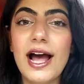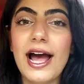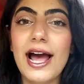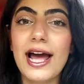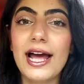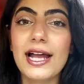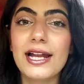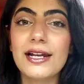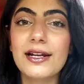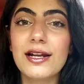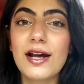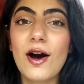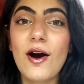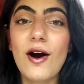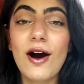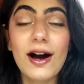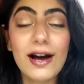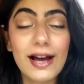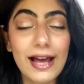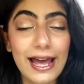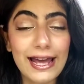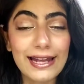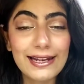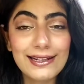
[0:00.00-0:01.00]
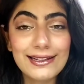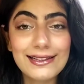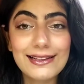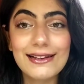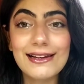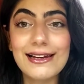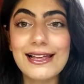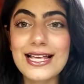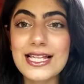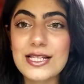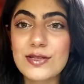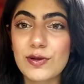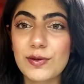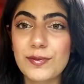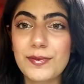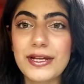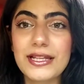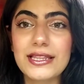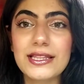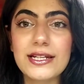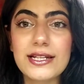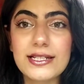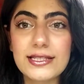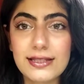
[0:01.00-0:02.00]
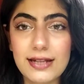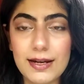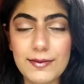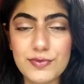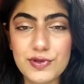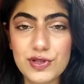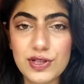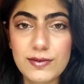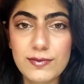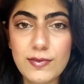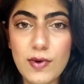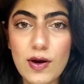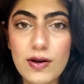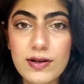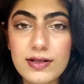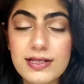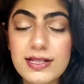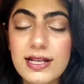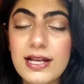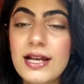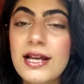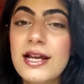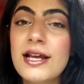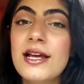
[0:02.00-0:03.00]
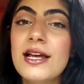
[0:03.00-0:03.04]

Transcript: And again, the links will be in the description box.